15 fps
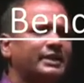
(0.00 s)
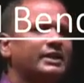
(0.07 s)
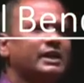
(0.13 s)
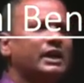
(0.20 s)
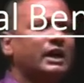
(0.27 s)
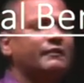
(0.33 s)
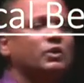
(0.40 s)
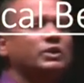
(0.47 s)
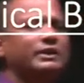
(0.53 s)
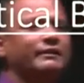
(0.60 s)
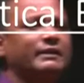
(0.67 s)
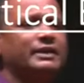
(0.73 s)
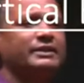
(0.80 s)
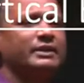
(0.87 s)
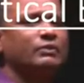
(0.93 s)
and we don't have
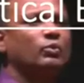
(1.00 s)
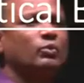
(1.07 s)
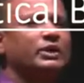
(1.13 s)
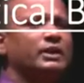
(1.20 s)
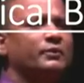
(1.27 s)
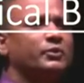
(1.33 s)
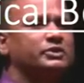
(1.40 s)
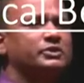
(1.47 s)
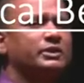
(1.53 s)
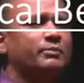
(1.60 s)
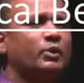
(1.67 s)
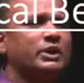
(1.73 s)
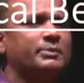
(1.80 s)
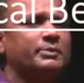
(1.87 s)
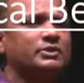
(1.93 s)
anything vertical force at the
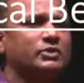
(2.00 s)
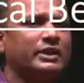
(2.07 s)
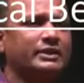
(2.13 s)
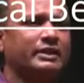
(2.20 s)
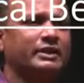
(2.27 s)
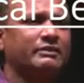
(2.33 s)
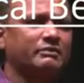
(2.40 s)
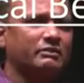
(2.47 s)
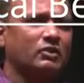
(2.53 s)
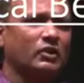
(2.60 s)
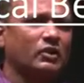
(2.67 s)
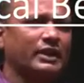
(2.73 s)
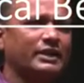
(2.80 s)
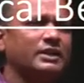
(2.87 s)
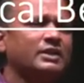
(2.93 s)
point B, so I didn't draw
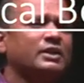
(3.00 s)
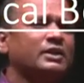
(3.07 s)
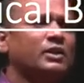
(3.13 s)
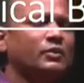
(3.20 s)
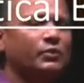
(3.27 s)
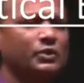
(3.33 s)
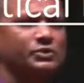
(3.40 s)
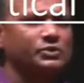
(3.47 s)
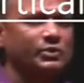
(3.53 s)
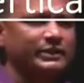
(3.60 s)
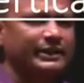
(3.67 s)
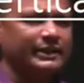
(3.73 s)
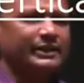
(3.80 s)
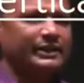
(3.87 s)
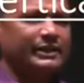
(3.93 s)
any force over
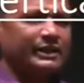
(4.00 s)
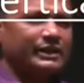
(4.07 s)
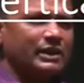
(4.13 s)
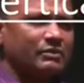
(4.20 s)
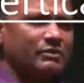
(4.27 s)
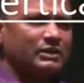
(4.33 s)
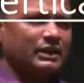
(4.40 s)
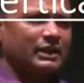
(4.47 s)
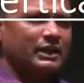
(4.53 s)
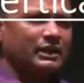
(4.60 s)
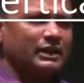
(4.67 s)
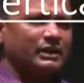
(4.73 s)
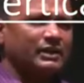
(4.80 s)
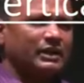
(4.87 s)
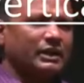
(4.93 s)
there. Now the
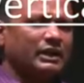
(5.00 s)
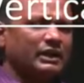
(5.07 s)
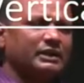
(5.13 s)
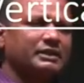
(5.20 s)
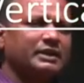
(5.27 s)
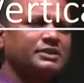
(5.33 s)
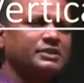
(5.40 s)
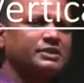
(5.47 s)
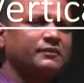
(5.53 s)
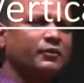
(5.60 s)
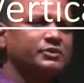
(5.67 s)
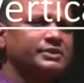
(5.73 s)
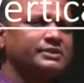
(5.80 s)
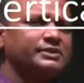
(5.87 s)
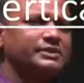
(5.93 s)
reaction
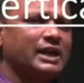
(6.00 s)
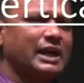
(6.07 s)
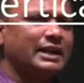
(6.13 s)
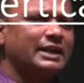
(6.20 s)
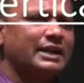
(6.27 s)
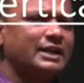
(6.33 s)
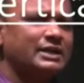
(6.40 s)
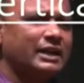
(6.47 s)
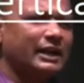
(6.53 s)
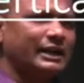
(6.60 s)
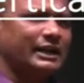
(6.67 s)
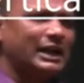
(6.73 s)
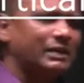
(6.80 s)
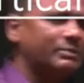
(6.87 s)
forces RA and RB